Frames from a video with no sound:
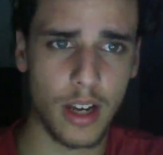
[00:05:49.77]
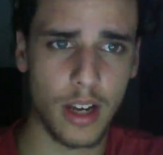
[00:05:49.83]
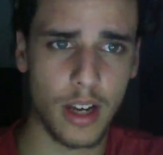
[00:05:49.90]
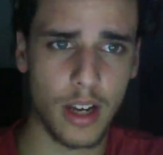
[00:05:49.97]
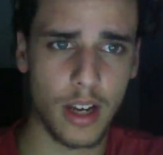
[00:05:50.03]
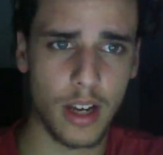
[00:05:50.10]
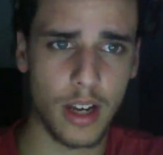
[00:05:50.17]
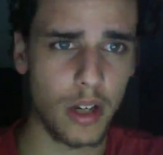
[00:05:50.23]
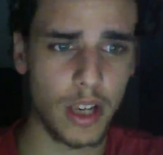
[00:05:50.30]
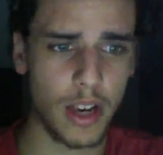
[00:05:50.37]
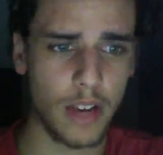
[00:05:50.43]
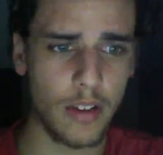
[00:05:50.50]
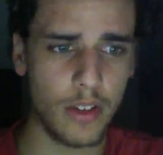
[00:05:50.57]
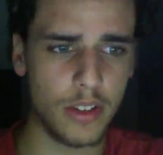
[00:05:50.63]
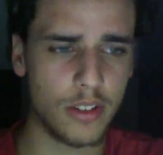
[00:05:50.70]
work out
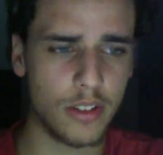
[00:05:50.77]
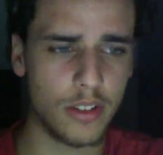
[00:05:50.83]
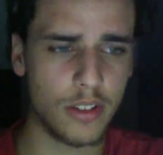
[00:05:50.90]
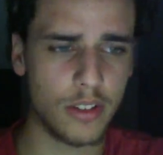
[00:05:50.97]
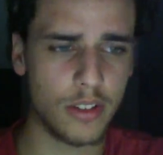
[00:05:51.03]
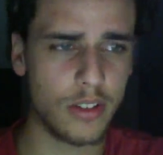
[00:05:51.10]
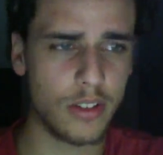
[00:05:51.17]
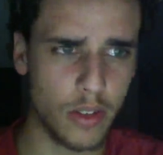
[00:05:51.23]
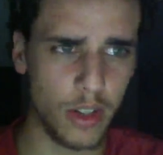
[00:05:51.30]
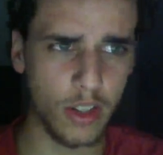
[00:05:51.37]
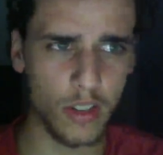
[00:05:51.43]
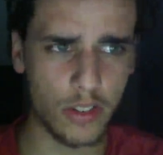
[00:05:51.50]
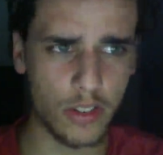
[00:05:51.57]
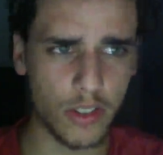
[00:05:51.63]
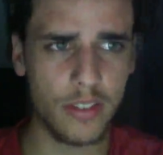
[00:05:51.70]
this, because right now it looks
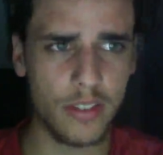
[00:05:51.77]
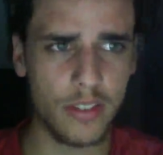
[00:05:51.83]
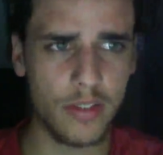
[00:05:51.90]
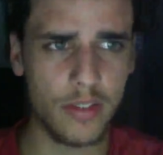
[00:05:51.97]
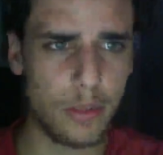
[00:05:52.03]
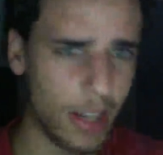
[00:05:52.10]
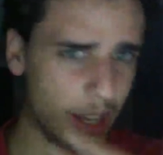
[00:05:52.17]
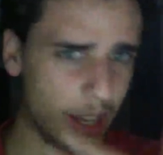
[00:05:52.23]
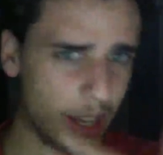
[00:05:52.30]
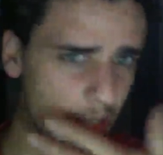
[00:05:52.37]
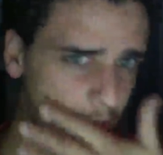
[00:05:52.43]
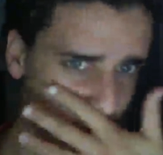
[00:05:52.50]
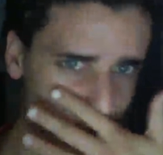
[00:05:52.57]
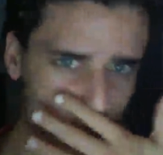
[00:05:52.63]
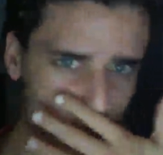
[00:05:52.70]
fine. The player has no
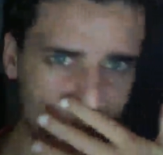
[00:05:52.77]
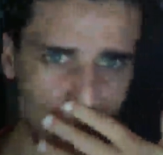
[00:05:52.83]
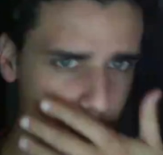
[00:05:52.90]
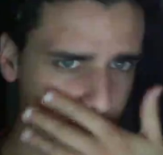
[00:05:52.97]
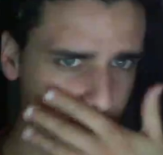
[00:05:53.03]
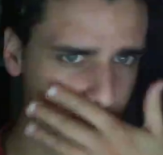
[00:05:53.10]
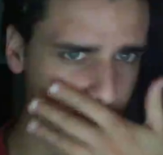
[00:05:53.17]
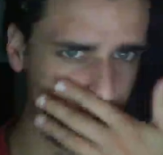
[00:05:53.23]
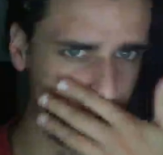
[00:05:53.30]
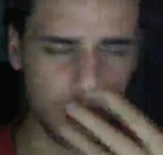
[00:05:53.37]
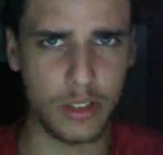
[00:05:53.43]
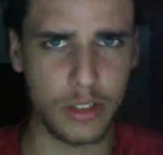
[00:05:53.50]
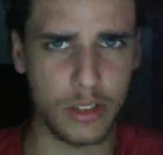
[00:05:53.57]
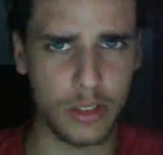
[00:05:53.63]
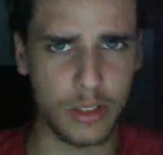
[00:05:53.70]
name though, which
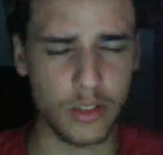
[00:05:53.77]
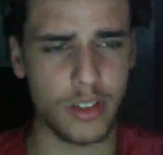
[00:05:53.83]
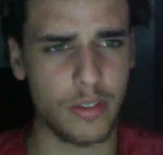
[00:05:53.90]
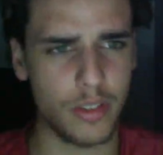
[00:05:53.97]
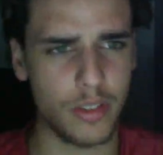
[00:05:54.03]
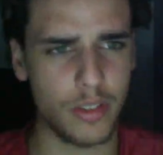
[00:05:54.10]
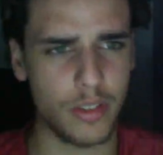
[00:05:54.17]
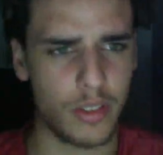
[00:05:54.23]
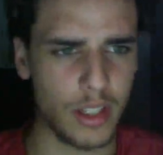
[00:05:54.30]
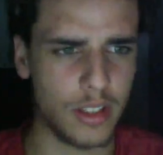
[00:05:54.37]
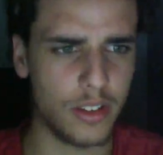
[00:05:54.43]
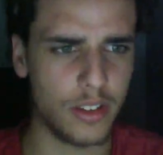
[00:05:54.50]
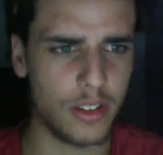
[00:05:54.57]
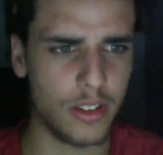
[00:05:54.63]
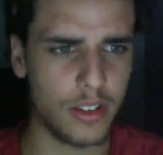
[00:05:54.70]
is also another thing I need to
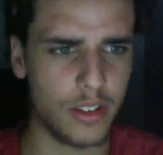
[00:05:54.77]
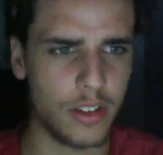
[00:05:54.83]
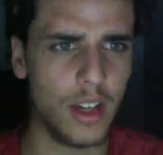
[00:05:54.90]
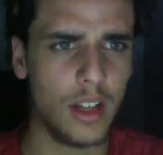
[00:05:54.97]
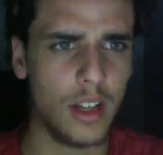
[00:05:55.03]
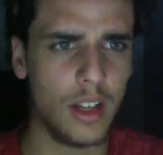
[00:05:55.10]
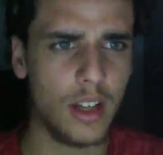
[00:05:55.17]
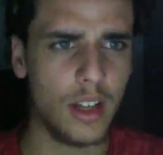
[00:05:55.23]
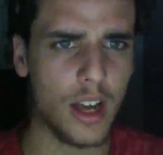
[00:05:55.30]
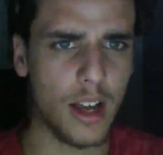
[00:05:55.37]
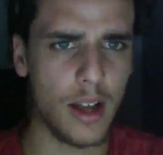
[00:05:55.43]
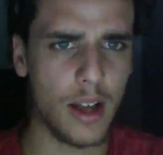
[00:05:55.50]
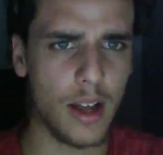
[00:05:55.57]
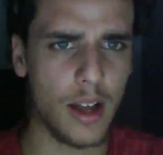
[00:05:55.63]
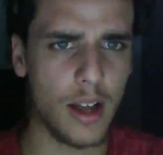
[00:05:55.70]

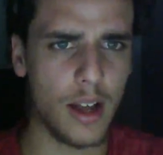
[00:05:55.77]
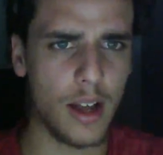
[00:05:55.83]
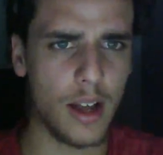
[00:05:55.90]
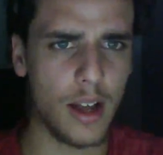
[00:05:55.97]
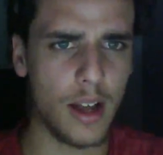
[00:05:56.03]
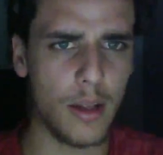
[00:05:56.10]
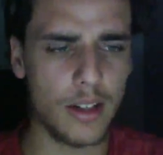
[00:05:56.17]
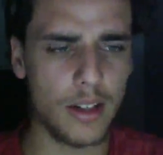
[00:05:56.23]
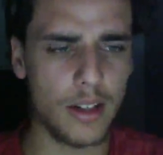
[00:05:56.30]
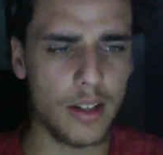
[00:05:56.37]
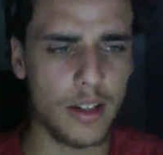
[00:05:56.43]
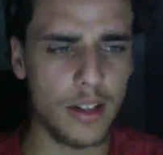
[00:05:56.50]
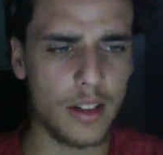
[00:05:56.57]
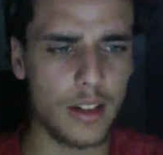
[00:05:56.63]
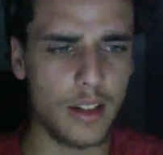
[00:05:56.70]
do. But
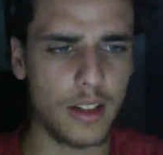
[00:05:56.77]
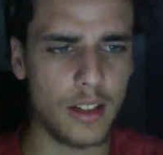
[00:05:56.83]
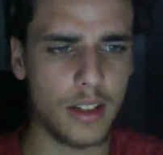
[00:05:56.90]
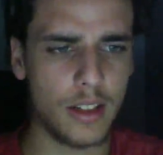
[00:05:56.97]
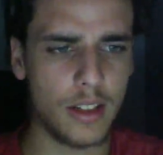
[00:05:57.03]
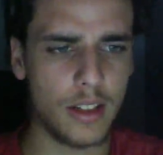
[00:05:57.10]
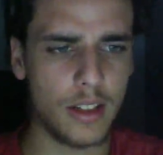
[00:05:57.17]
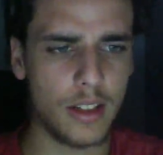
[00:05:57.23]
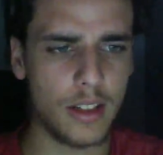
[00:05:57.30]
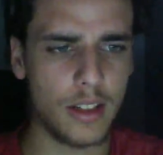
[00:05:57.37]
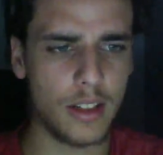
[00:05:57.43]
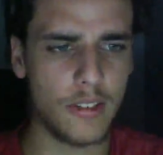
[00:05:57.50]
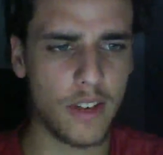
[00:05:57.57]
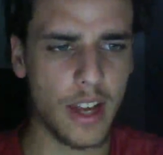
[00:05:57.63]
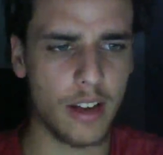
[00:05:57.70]
if
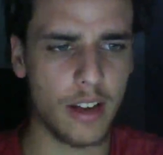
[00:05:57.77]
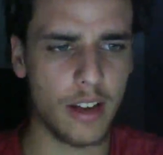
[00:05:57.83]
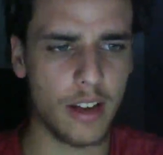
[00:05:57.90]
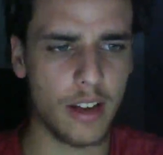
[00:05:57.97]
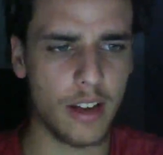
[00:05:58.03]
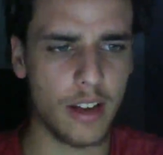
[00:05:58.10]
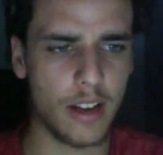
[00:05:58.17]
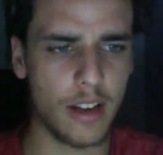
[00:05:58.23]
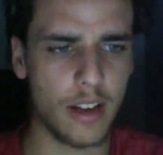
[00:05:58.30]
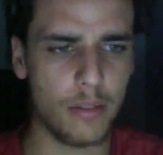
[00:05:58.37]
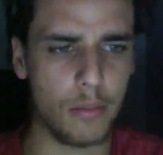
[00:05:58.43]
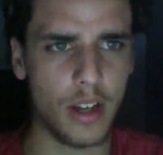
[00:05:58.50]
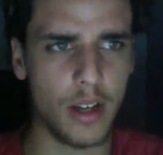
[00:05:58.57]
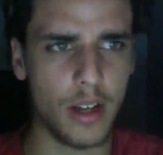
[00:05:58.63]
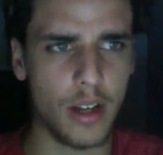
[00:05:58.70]
I add more than
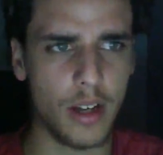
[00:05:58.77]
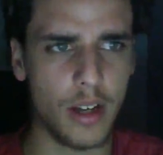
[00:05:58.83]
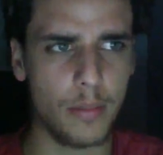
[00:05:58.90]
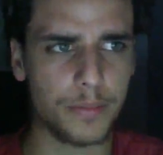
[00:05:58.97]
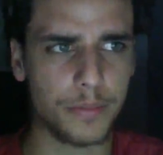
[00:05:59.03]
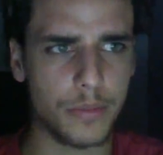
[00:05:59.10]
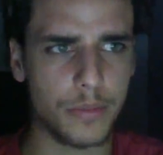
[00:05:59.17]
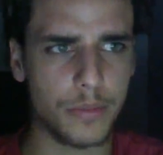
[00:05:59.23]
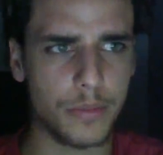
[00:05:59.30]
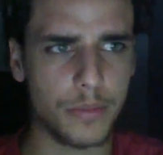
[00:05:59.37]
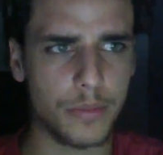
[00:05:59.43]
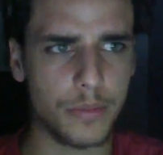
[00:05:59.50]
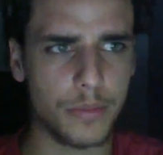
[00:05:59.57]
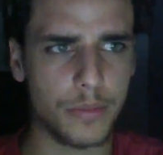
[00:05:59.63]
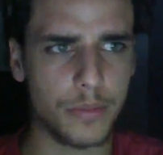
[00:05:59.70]
2
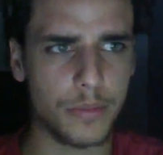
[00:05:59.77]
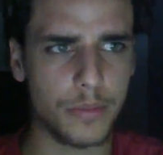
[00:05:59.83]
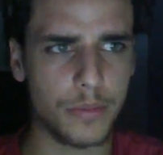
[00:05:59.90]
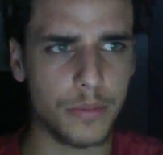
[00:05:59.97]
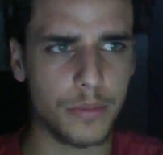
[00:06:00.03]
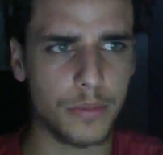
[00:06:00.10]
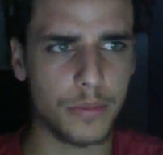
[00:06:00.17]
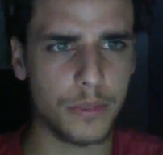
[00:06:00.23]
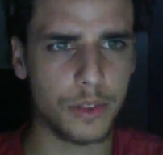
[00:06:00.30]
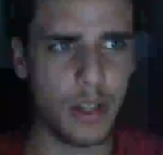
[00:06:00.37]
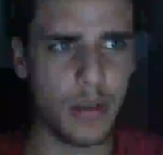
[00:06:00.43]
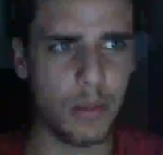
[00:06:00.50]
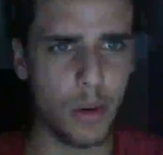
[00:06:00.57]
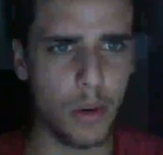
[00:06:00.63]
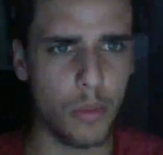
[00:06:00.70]
players, it
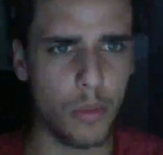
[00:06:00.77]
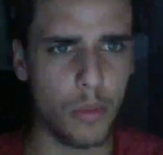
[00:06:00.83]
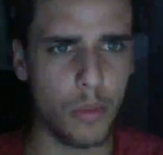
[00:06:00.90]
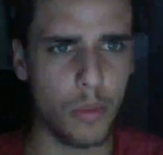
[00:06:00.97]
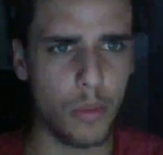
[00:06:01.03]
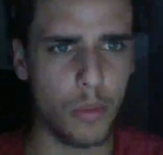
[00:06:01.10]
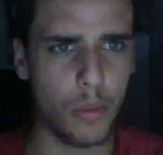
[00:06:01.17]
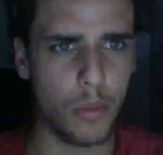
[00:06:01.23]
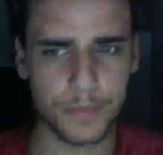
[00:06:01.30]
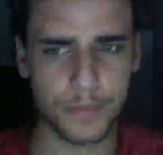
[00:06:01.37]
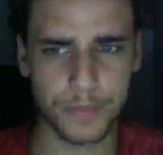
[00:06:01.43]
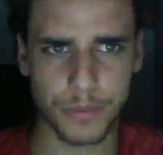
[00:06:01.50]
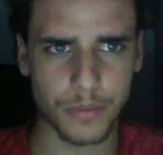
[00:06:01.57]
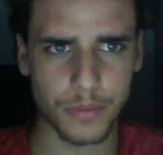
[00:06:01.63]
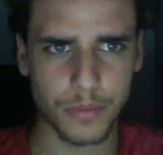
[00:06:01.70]
won't work at all,
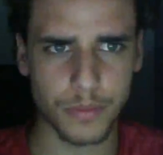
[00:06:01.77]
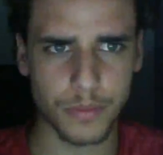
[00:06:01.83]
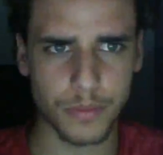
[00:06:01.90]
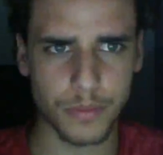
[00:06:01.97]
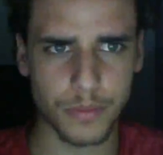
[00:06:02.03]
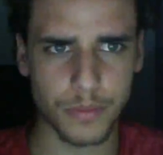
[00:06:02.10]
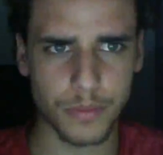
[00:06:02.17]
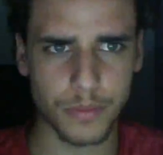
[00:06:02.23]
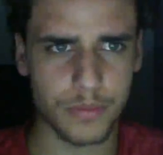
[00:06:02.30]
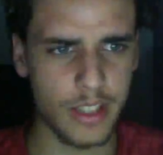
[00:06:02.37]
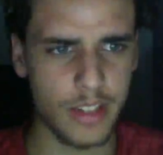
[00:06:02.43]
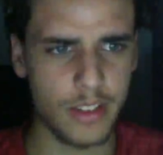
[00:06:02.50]
and it's